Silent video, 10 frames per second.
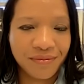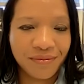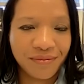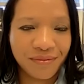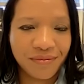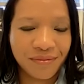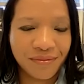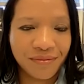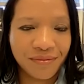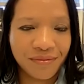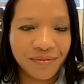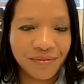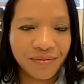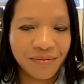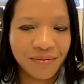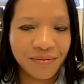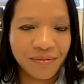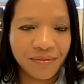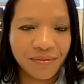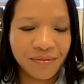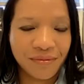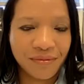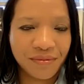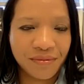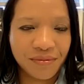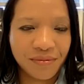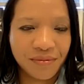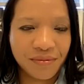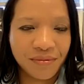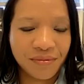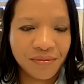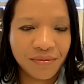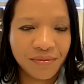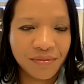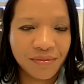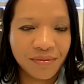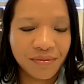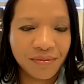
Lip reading: (silent)